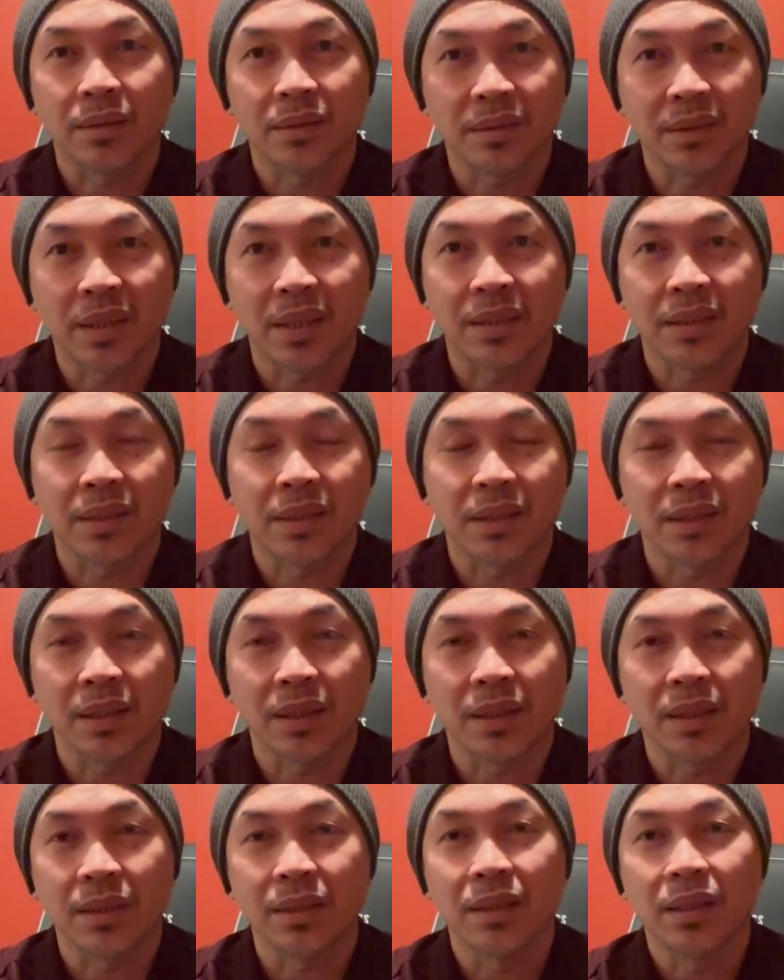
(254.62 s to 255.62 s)
Tested
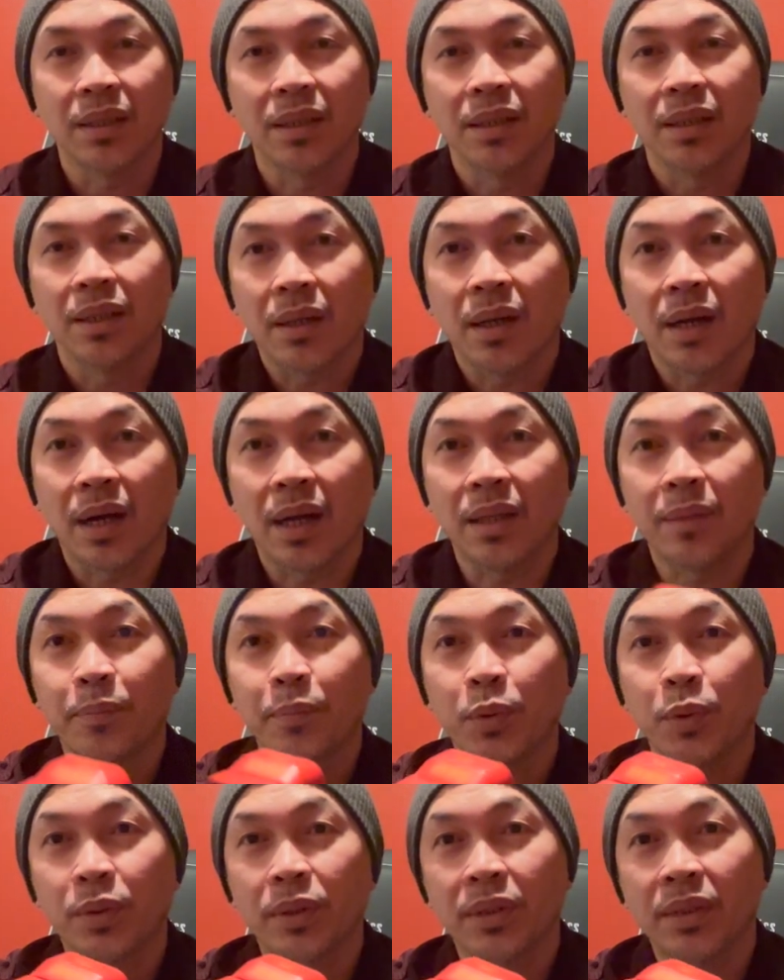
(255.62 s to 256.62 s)
it. I'll
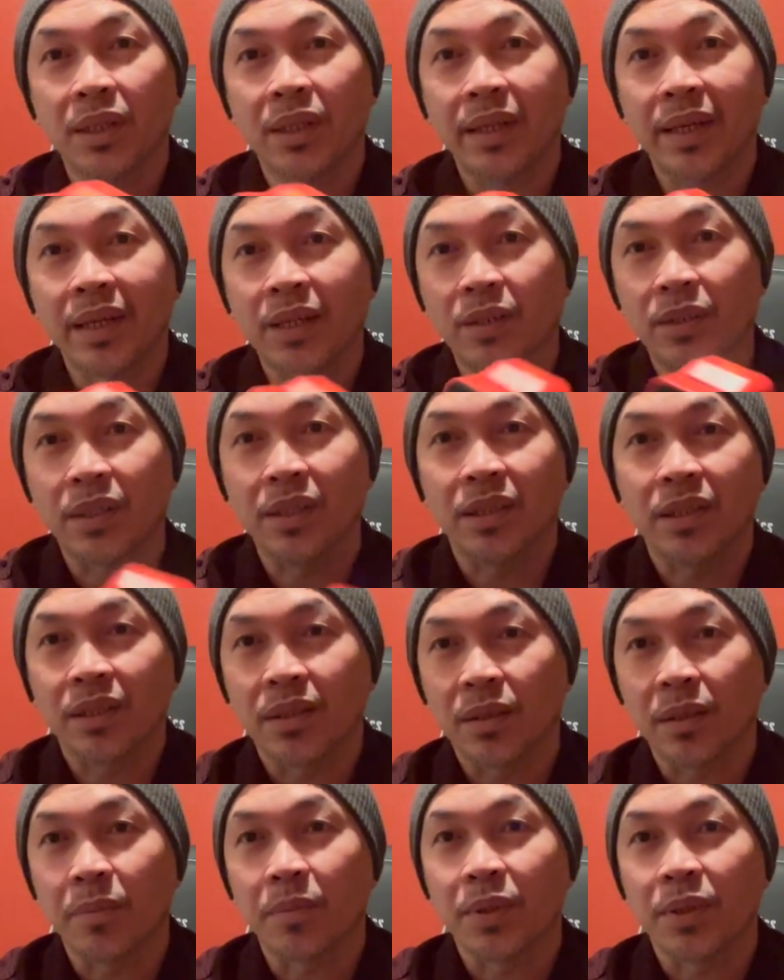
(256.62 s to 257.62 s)
put the link on the
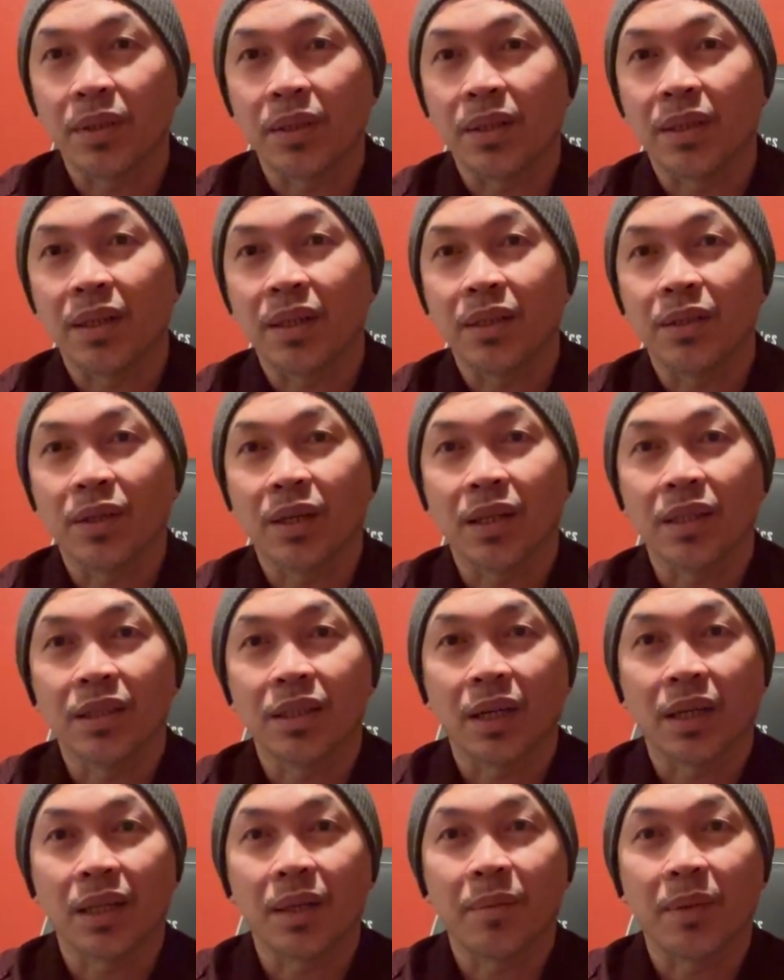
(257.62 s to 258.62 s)
description and you can
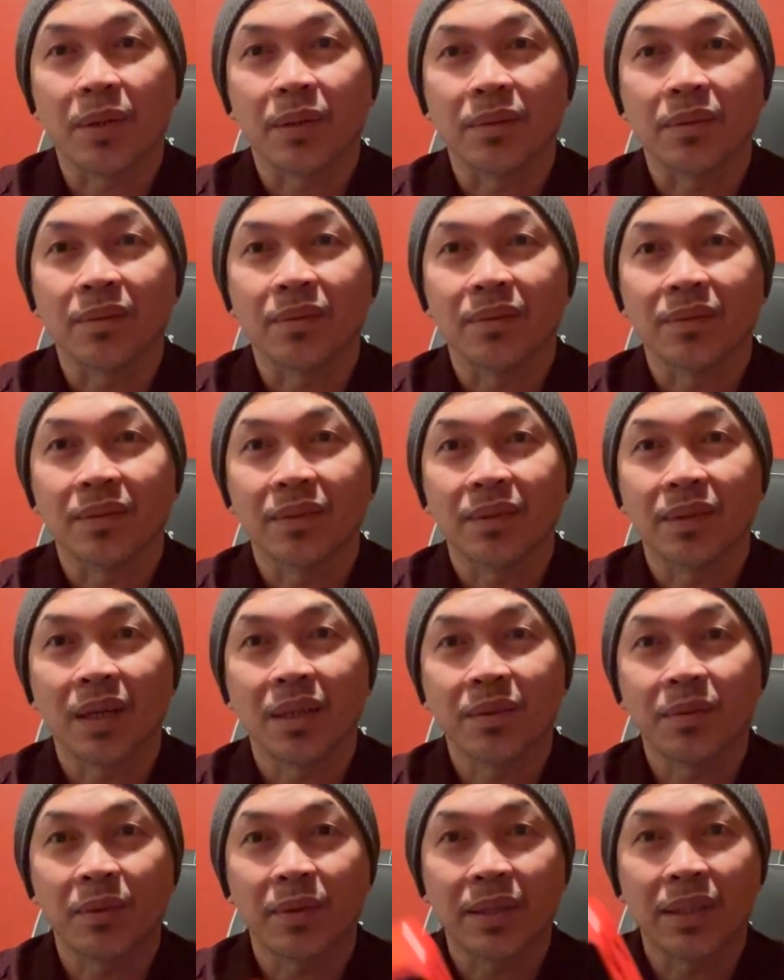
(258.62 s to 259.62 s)
check them out.
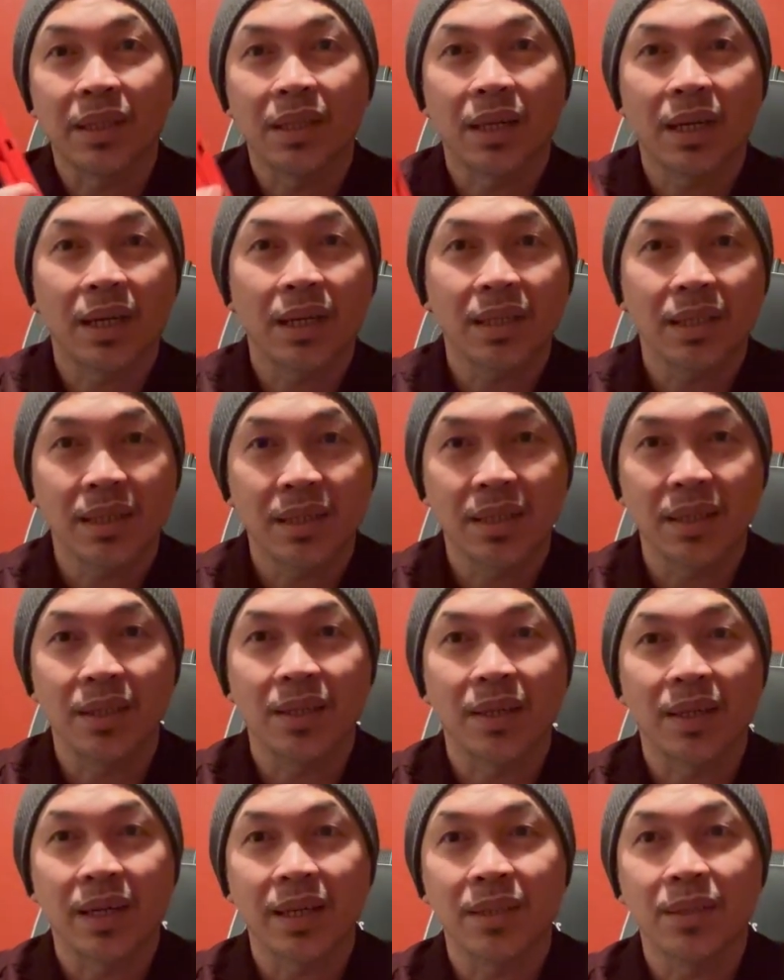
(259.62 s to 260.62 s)
Thanks for watching, guys. See you
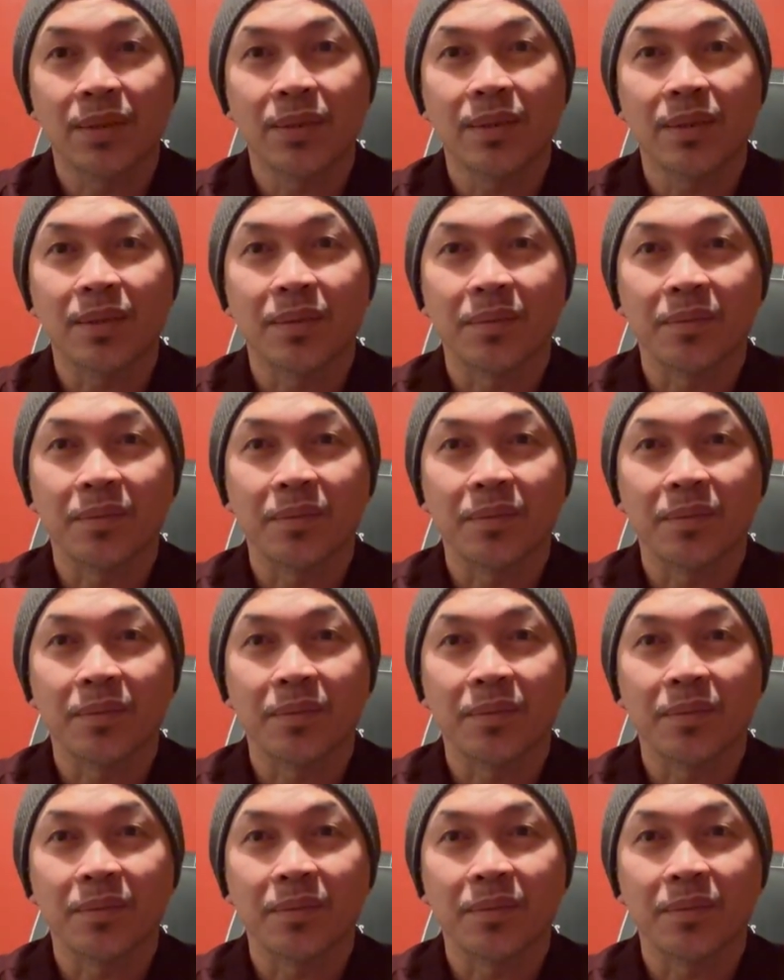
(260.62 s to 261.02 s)
again soon.